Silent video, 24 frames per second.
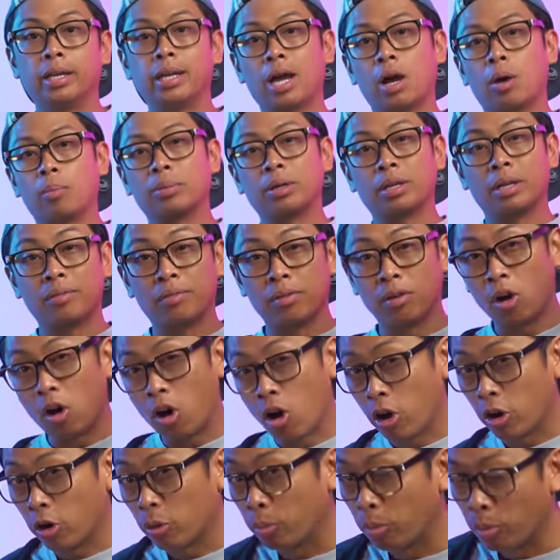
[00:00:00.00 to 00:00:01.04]
now I'm gonna give an
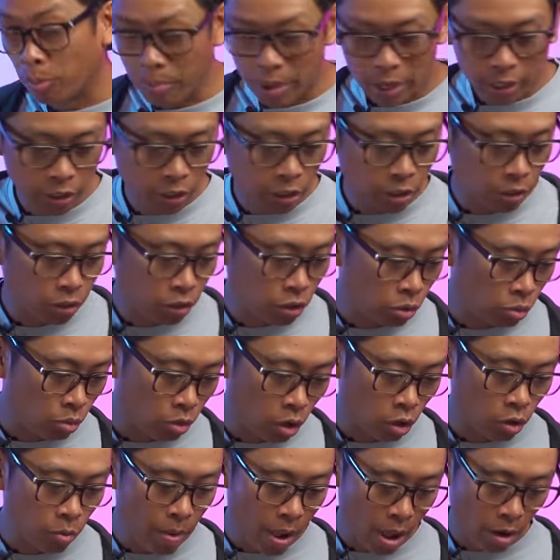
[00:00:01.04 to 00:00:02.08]
honorable mention to
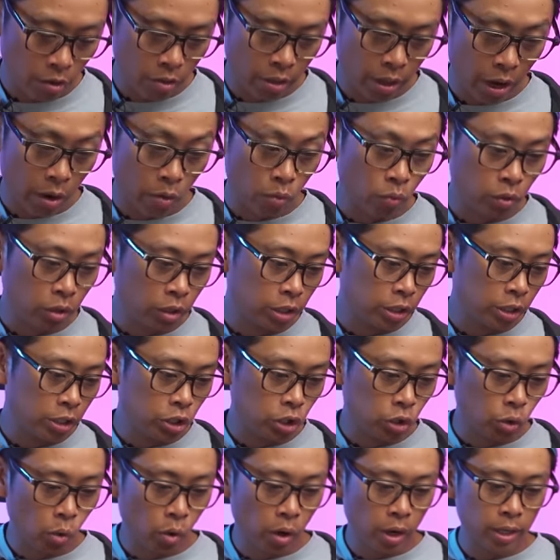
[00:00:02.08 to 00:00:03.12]
another paddle that I really
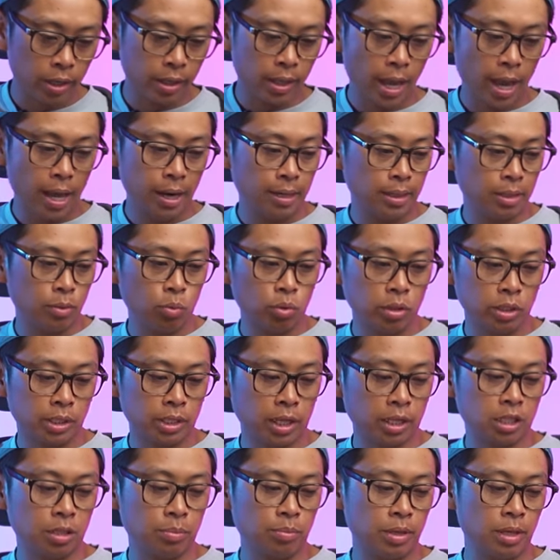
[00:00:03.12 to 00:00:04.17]
enjoyed that was
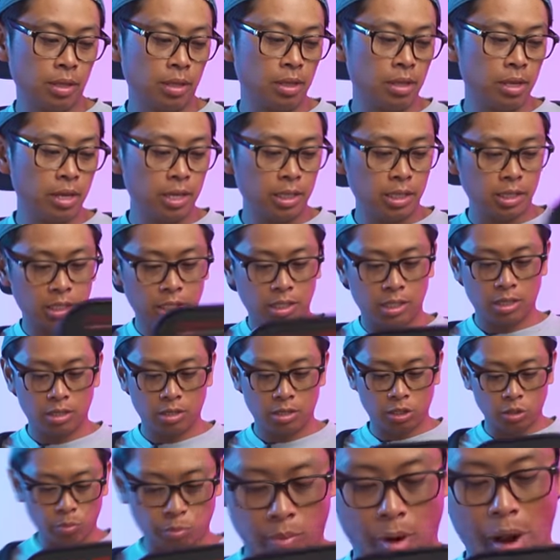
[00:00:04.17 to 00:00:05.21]
sent to me. This
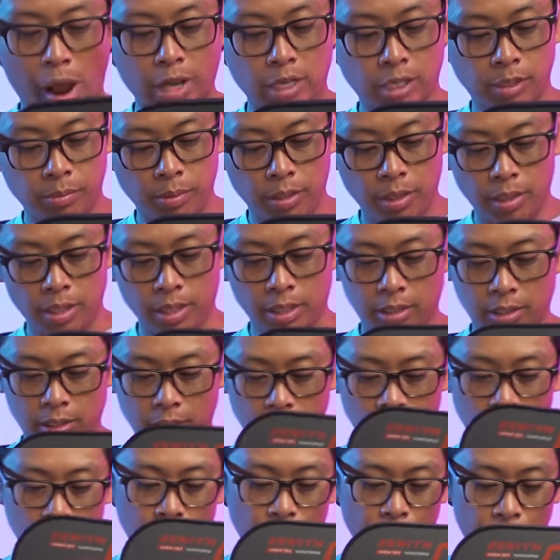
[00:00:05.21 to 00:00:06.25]
surprised me. This
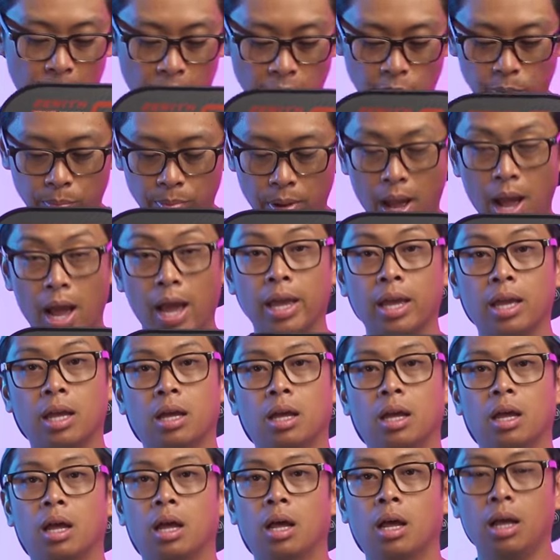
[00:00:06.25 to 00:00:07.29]
is a paddle by
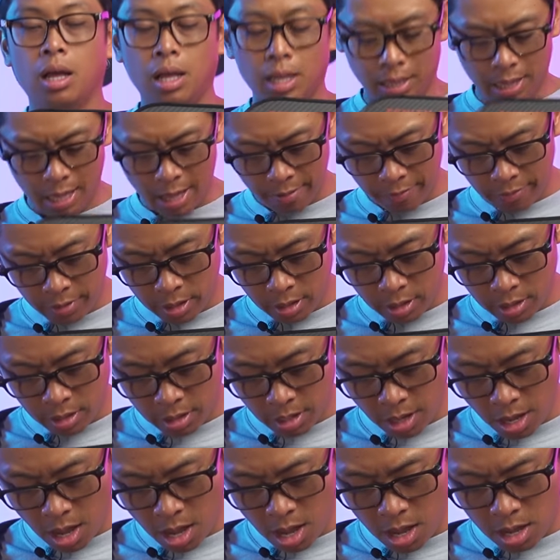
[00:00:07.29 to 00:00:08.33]

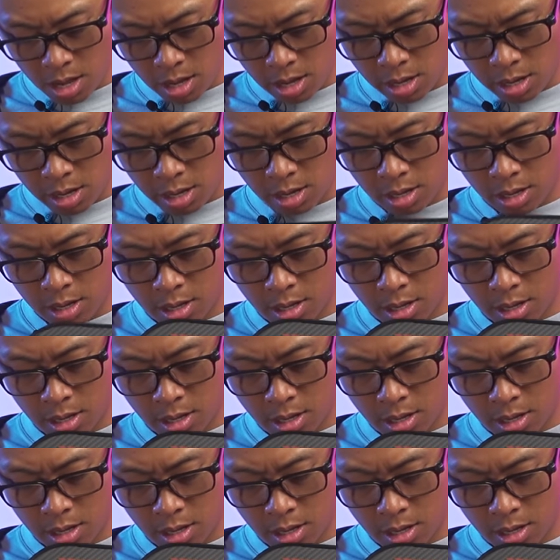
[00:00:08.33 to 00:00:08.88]
11A,